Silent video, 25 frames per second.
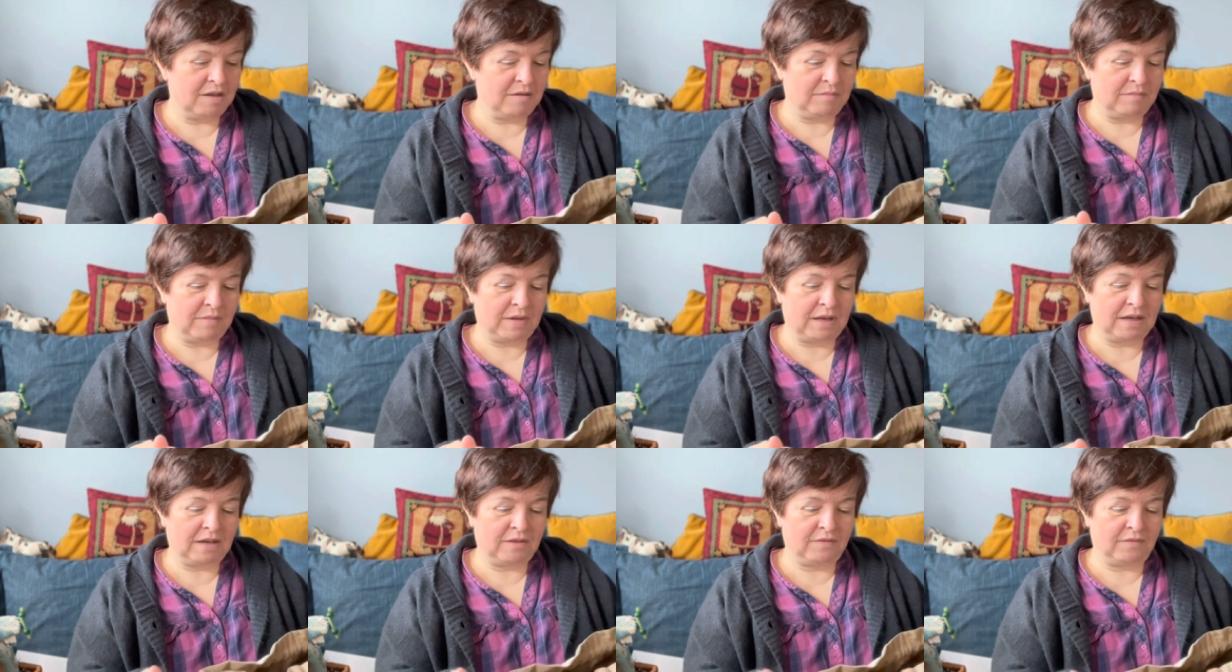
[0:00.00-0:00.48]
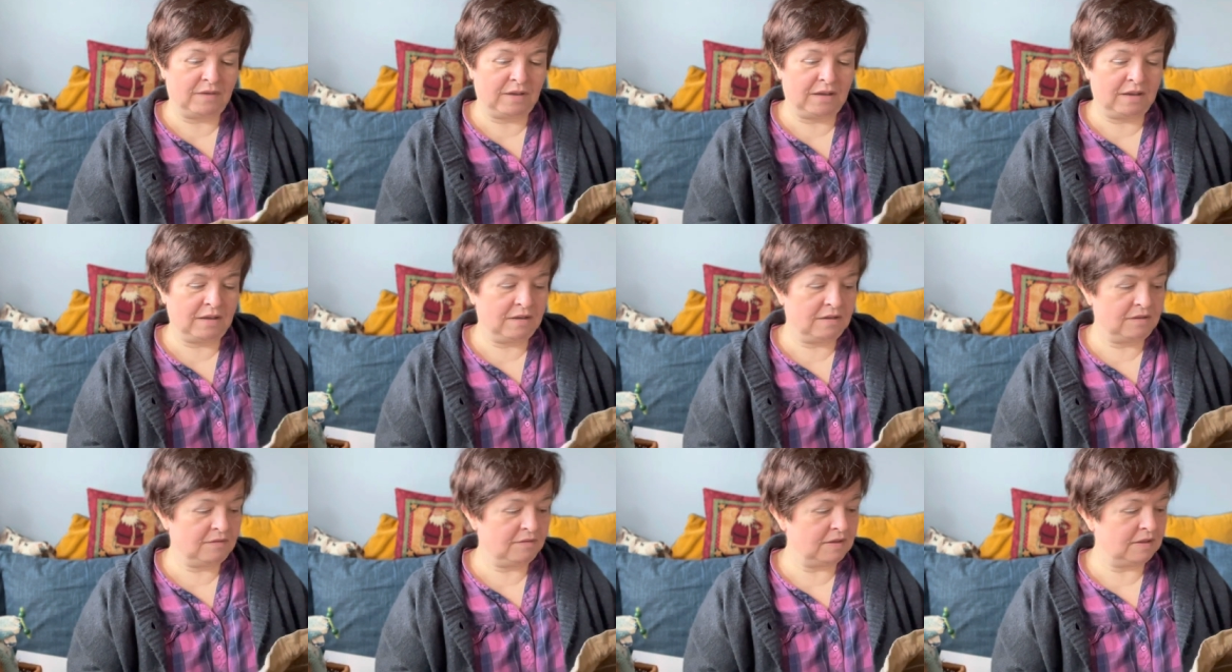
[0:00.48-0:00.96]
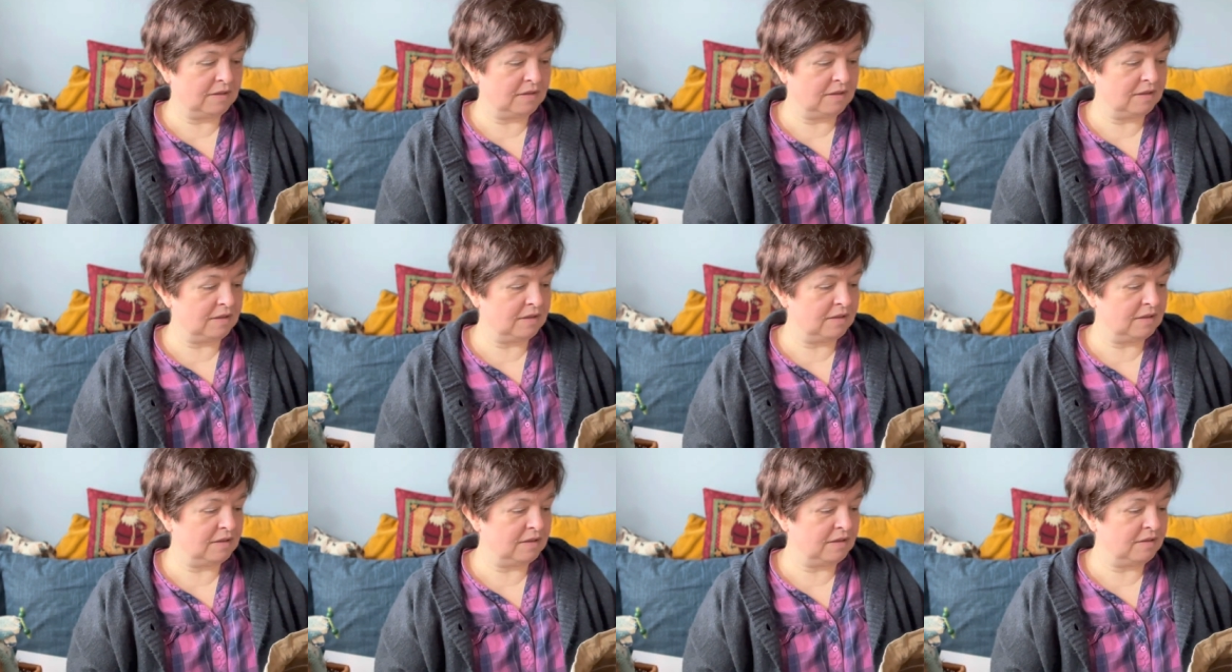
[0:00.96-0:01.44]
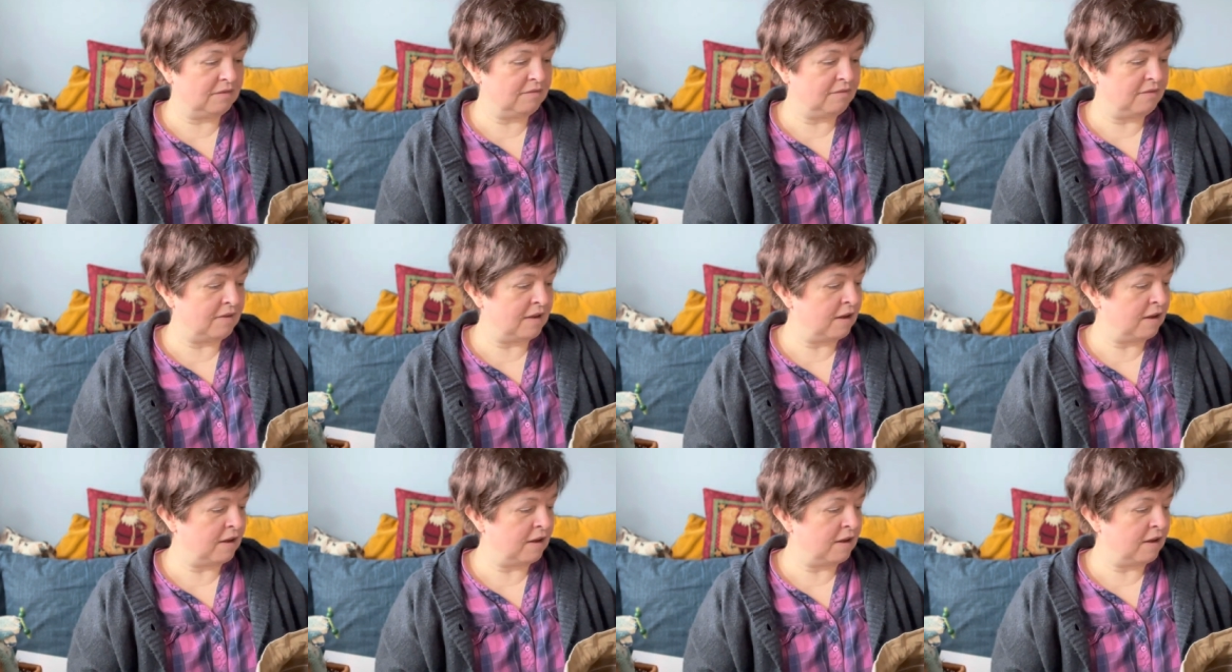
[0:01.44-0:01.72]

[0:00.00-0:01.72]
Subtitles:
but I think this is a